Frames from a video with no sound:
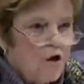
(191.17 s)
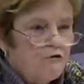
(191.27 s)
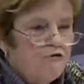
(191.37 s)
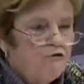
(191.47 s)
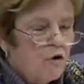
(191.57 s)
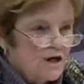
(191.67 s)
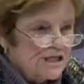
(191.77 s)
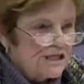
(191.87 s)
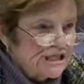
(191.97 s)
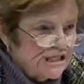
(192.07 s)
for
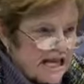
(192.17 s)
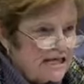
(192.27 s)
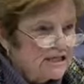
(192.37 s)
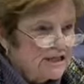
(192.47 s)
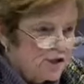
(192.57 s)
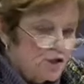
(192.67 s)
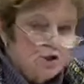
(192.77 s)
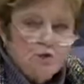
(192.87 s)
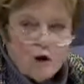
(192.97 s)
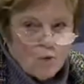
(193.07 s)
states
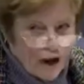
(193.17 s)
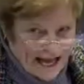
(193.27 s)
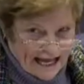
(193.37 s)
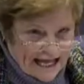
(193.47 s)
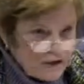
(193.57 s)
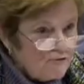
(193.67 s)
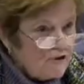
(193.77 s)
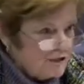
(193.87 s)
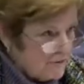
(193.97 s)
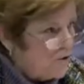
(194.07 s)
to waive,
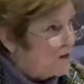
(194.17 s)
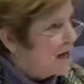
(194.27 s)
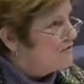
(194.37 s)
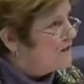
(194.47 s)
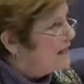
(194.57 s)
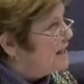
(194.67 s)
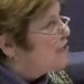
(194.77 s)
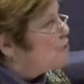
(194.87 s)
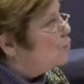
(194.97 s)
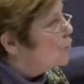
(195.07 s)

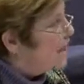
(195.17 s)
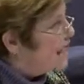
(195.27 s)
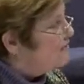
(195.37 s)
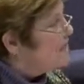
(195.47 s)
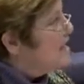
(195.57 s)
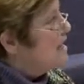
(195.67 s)
WAIVE, to waive